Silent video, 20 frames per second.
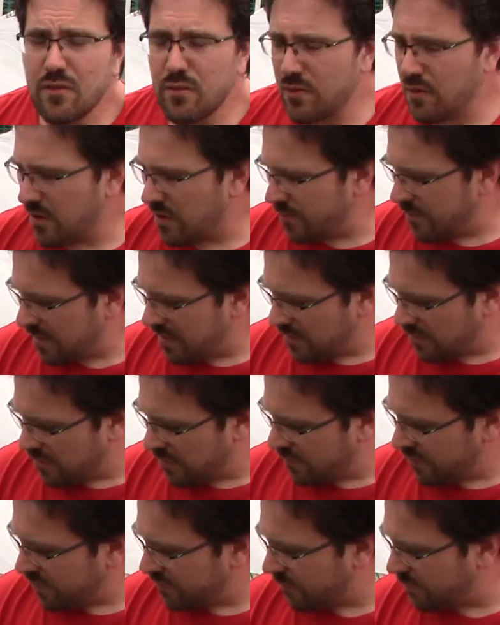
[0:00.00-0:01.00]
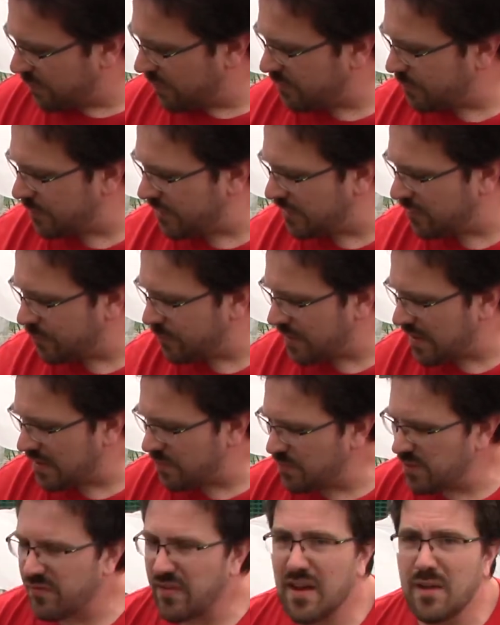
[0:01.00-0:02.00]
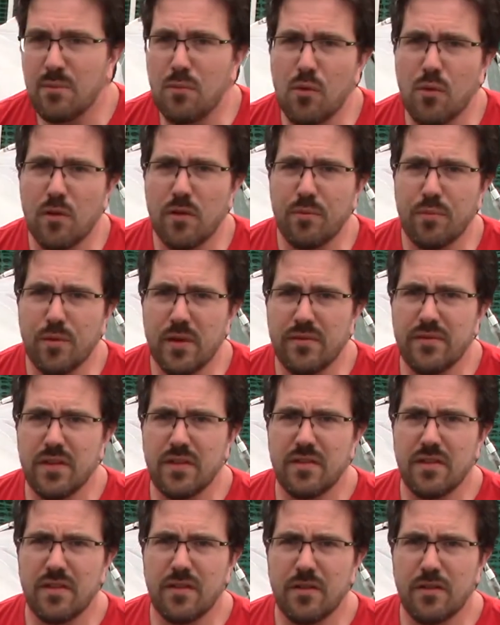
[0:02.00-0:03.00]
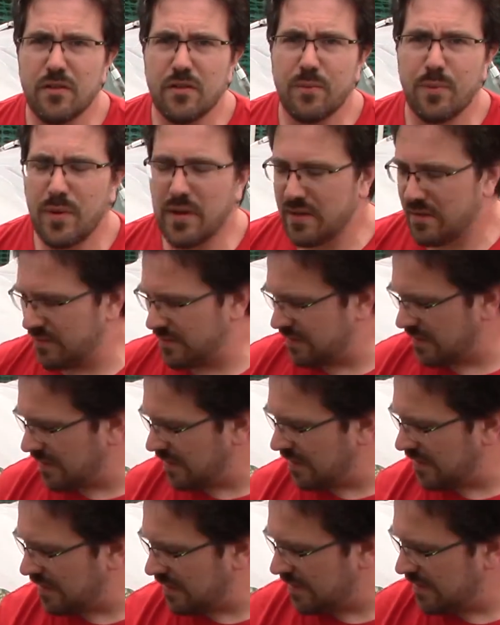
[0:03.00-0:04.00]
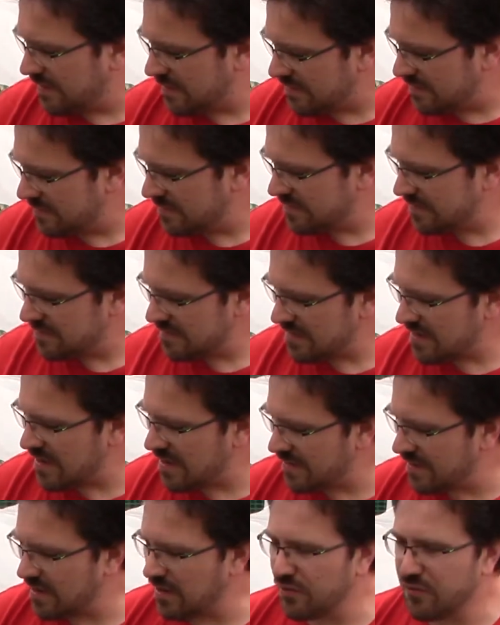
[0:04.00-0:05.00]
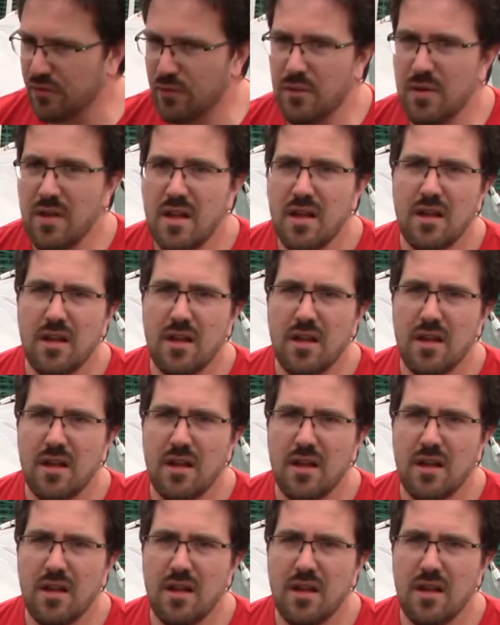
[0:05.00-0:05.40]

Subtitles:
not a bad harvest from the spinach bed. We've had more in previous years, but that'll do.